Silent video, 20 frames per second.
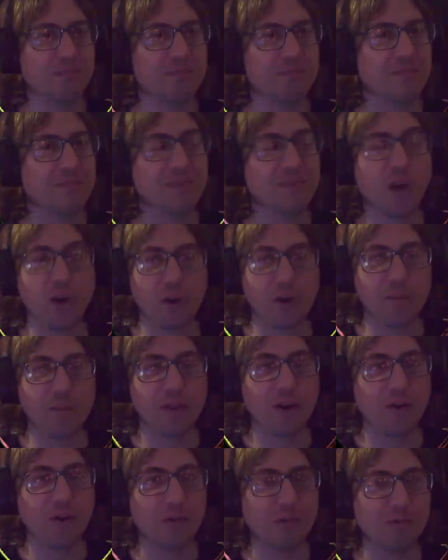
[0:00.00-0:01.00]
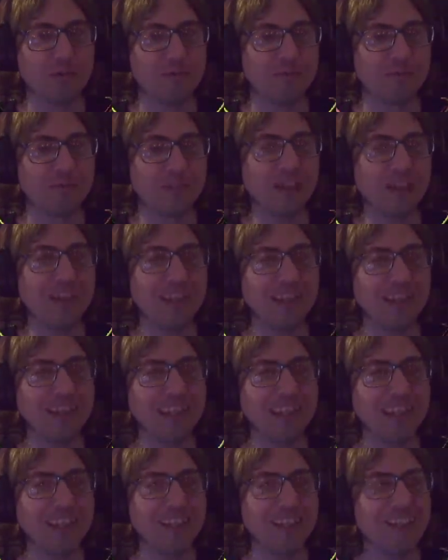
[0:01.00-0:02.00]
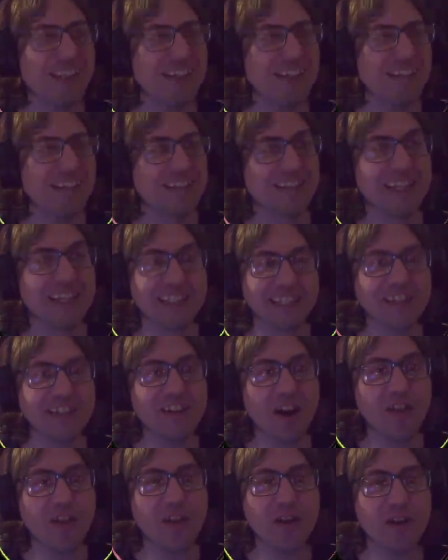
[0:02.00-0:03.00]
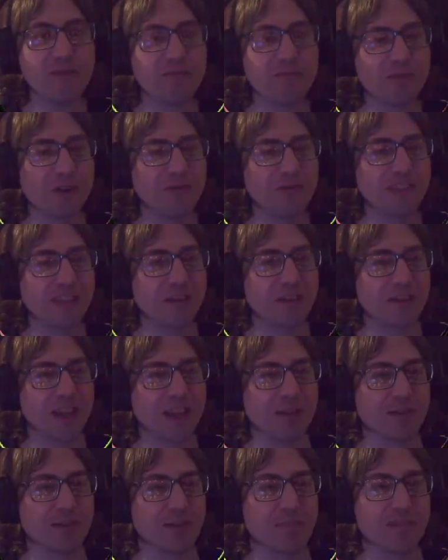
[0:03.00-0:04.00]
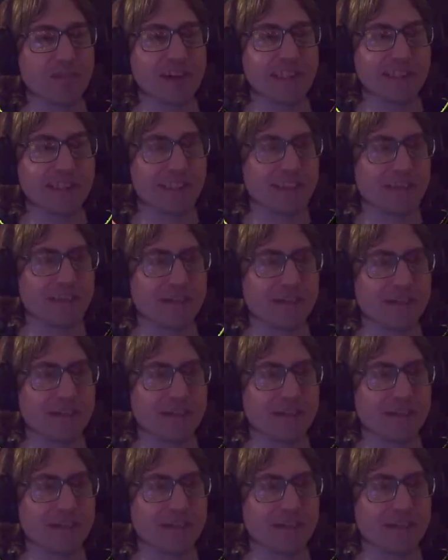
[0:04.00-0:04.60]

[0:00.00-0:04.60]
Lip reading: Not up the hole. There's another route over there with a present.